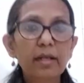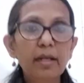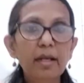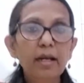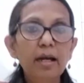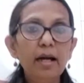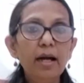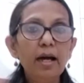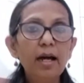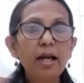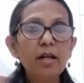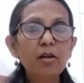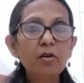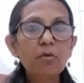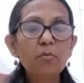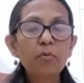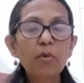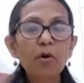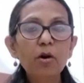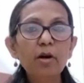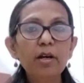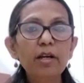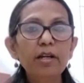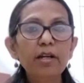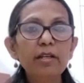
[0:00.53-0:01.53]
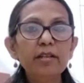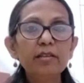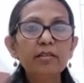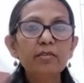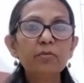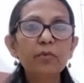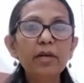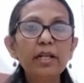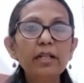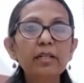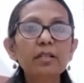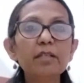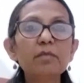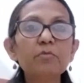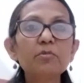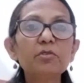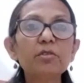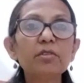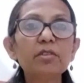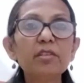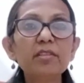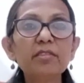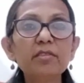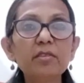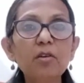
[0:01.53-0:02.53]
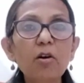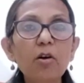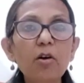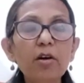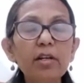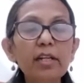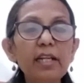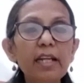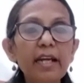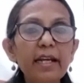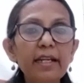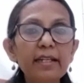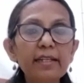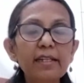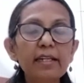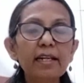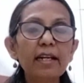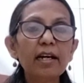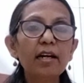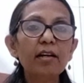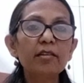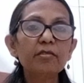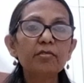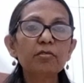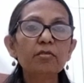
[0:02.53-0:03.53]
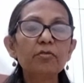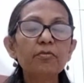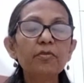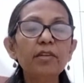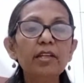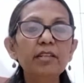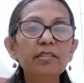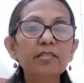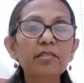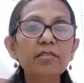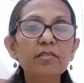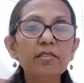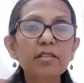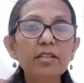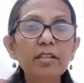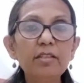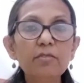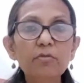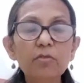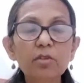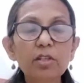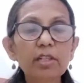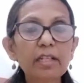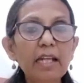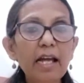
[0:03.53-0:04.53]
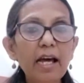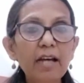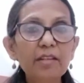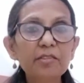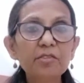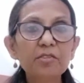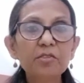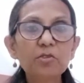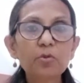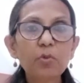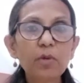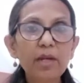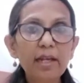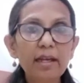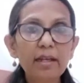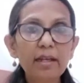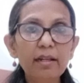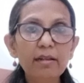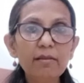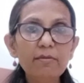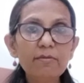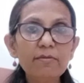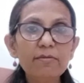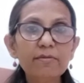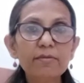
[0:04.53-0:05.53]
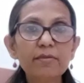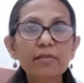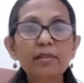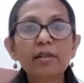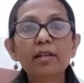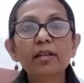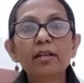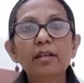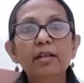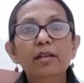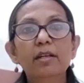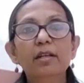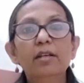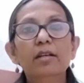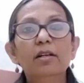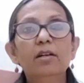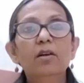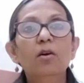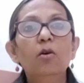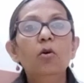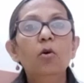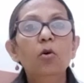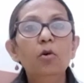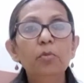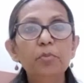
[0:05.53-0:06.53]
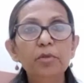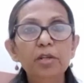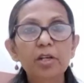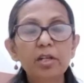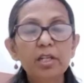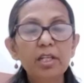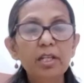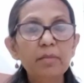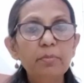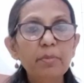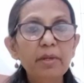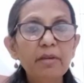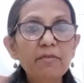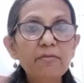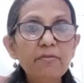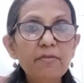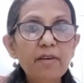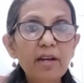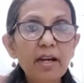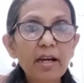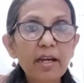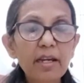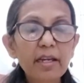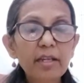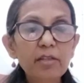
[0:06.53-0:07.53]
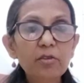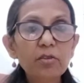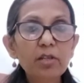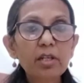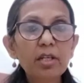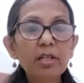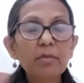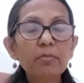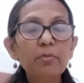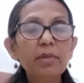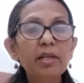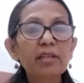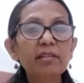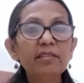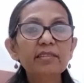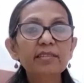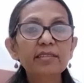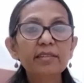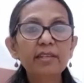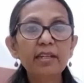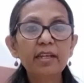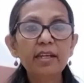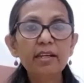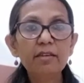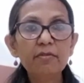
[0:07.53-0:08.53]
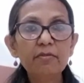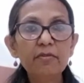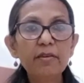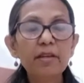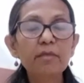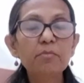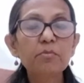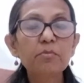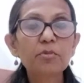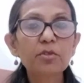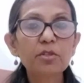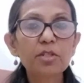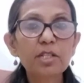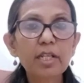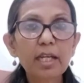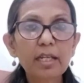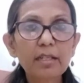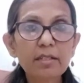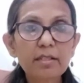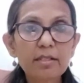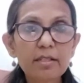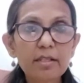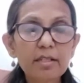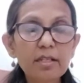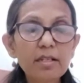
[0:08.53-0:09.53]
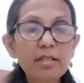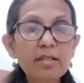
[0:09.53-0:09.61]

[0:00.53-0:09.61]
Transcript: Hello boys, welcome to this online class of history for class 12. Hope you're keeping fine, you're keeping safe and protected.